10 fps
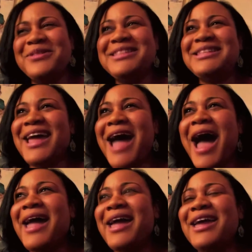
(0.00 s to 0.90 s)
We'll see.
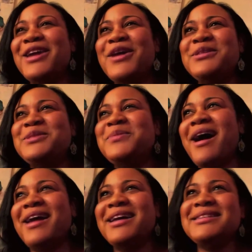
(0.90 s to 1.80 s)
To be
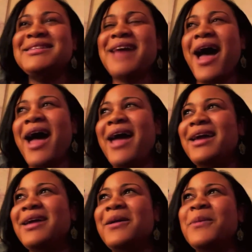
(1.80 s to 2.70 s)
honest,
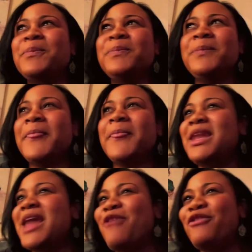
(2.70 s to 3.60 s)
I
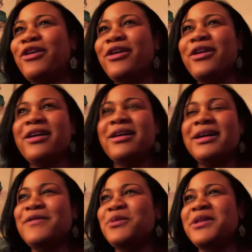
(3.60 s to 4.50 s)
never,
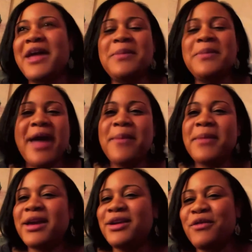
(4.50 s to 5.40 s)
even with
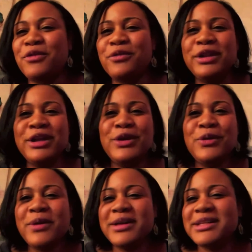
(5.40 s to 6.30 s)
ABM, you never really
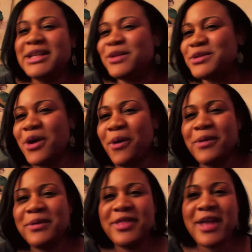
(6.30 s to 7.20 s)
knew where Tina was
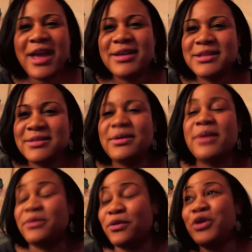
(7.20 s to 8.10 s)
going with things, and
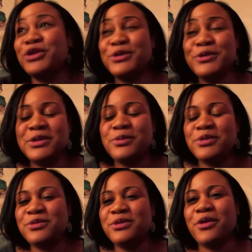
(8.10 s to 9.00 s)
of course Susan
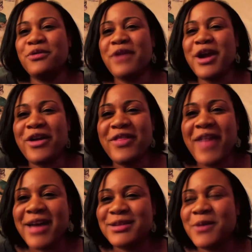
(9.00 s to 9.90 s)
was, you know, a writer on
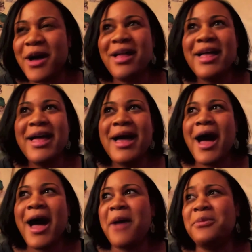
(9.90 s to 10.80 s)
that as well.
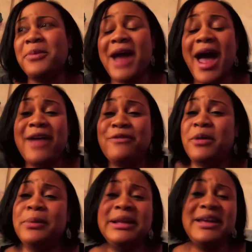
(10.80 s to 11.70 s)
But I have
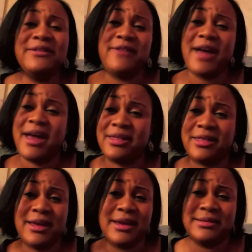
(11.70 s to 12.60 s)
complete faith
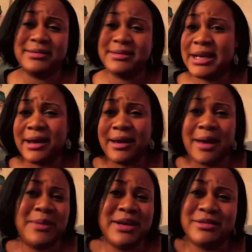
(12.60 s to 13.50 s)
in Tina.
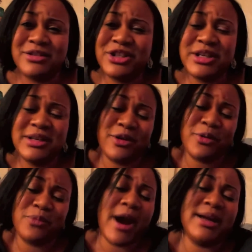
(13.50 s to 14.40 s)
I mean,
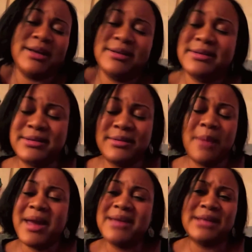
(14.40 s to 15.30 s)
her writing is
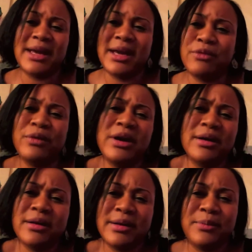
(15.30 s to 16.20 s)
amazing and
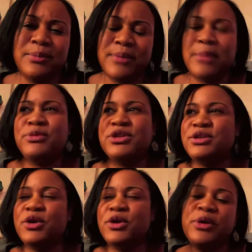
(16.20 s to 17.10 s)
real and
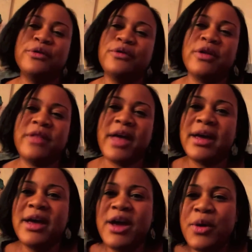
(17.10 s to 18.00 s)
just so beautiful
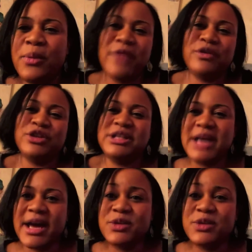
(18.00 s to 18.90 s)
that whatever
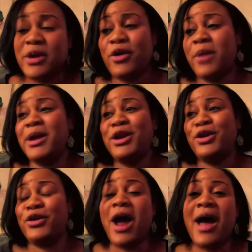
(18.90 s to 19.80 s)
she does, whether I'm in
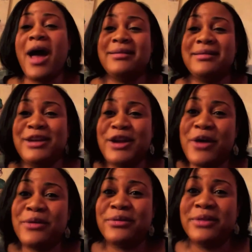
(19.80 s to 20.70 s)
it or not, you
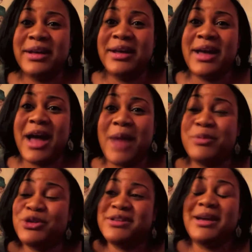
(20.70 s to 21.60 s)
know,
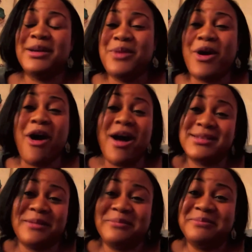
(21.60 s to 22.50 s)
I'm sure is going to be
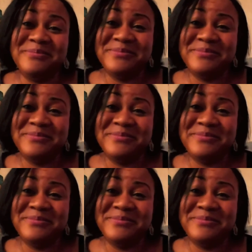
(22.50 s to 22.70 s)
awesome.